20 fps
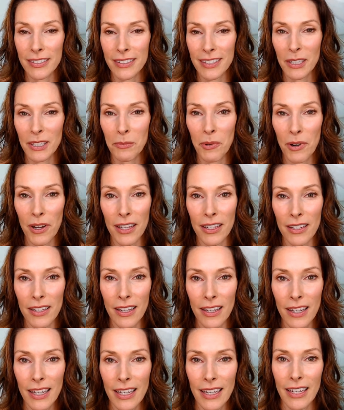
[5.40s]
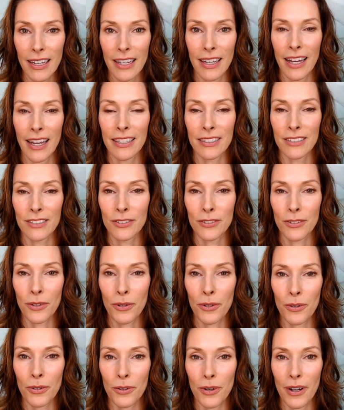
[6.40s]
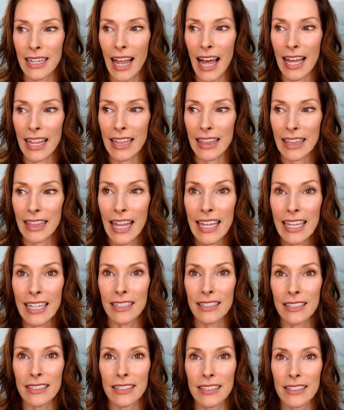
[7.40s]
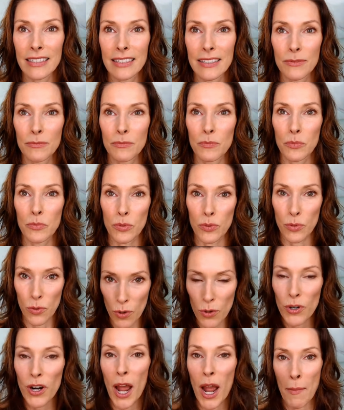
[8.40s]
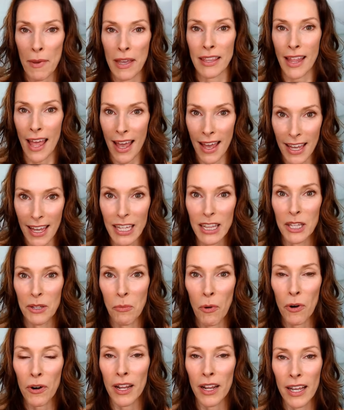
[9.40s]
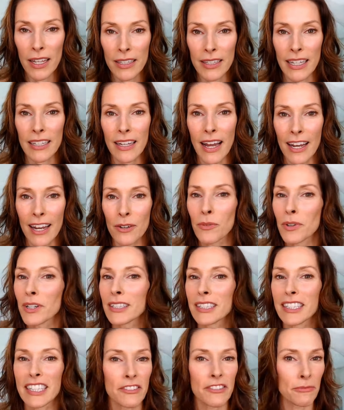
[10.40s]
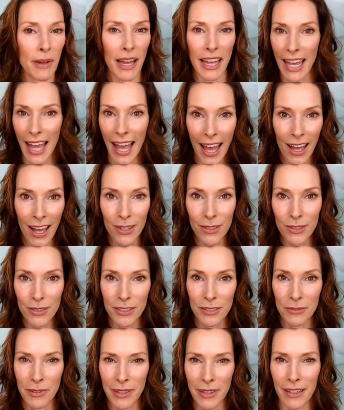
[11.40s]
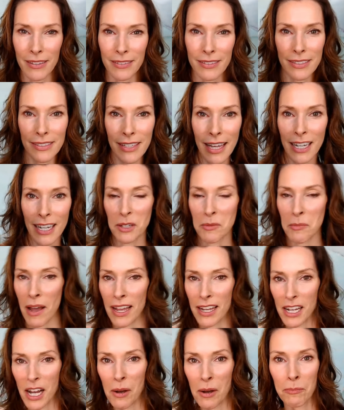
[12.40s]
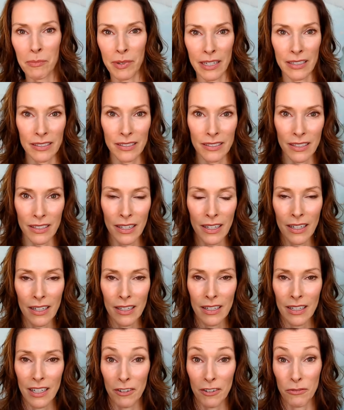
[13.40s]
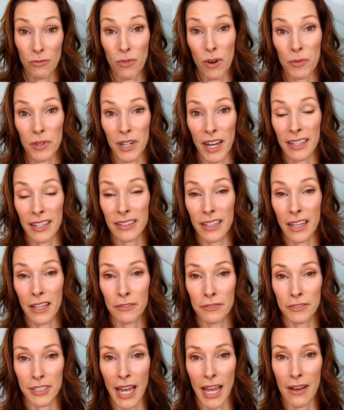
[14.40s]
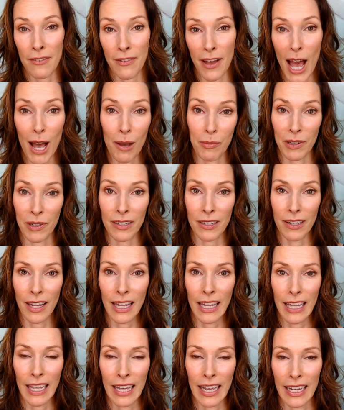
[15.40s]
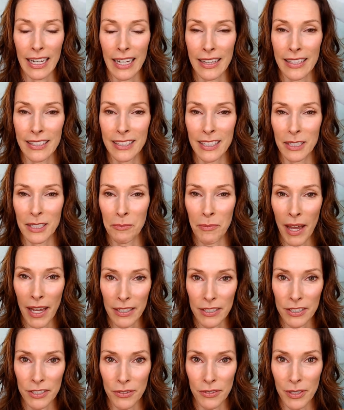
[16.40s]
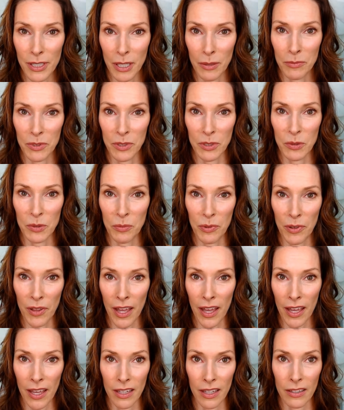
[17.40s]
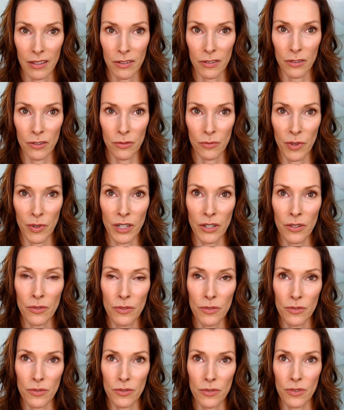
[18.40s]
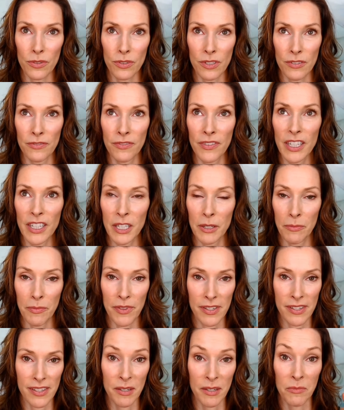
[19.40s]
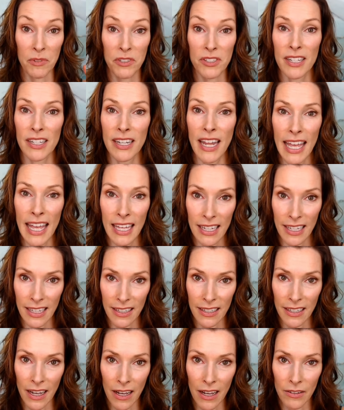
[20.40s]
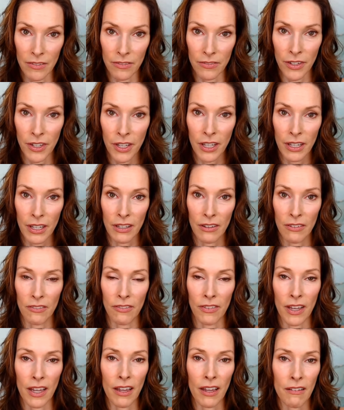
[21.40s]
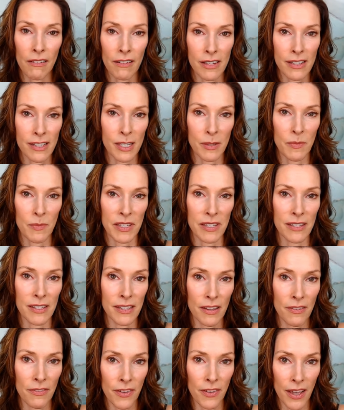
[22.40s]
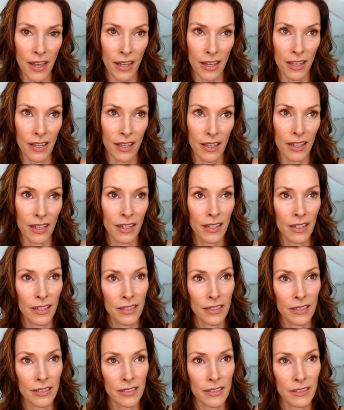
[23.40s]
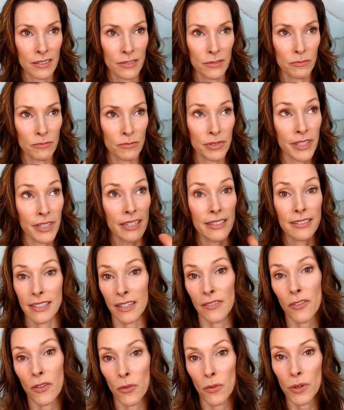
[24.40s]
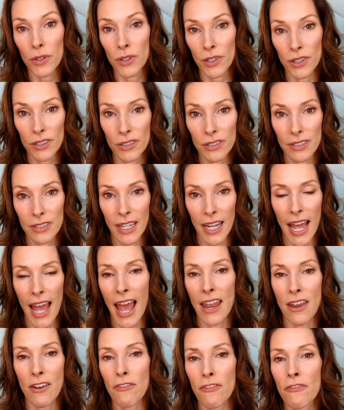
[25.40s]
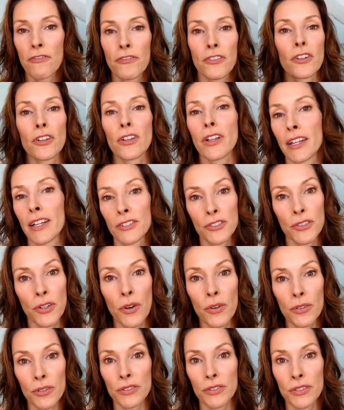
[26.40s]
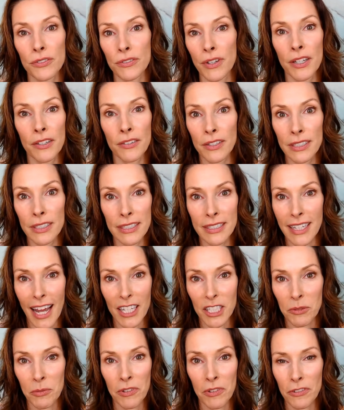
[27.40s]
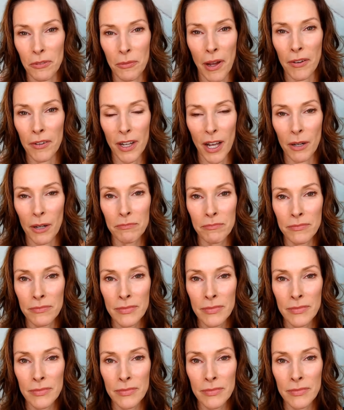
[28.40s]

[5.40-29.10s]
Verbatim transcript: in the brain. And so I like programming that in the morning. Like I don't want to leave my house without setting my compass of what would I love to have happen. And I think that the mastery comes into play when you develop this simultaneity of very specific placing of the order and full and total surrender and detachment from outcome.